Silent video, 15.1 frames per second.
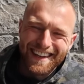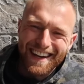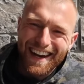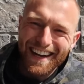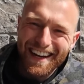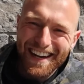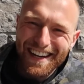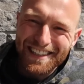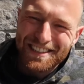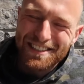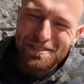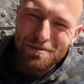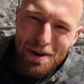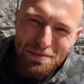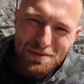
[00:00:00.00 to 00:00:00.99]
Hi
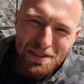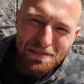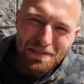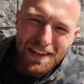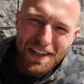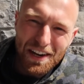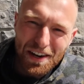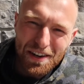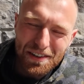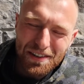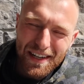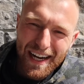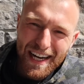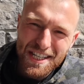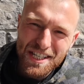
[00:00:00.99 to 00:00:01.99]
guys, welcome to the video.
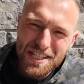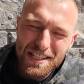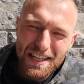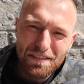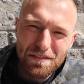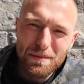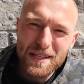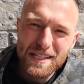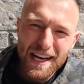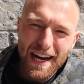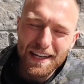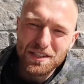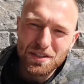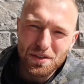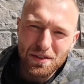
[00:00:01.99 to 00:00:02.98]
As you can see from the
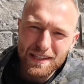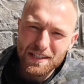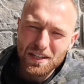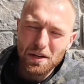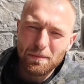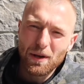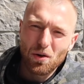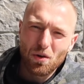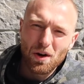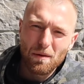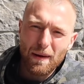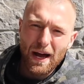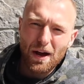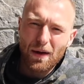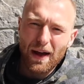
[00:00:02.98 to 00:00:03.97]
title, this is going to be all
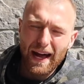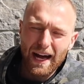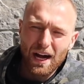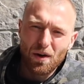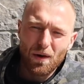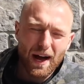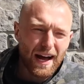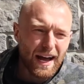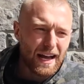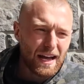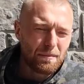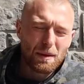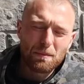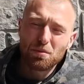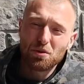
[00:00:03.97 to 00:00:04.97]
about how I
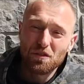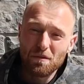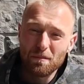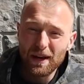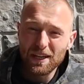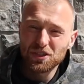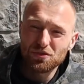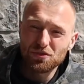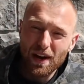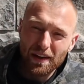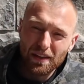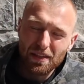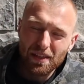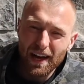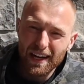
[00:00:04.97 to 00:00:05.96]
am improving my
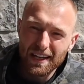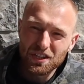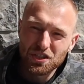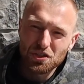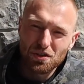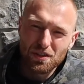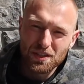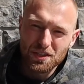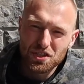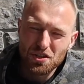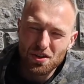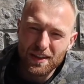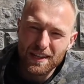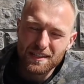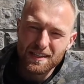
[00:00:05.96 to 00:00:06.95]
strength and endurance
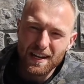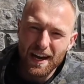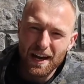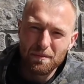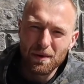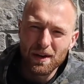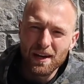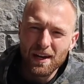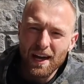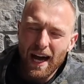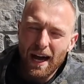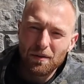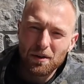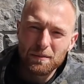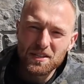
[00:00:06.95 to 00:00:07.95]
during this time.
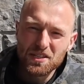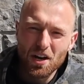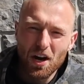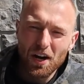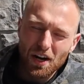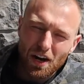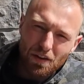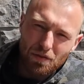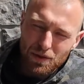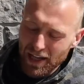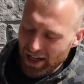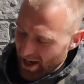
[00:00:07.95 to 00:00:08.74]
I'm going to be starting off with a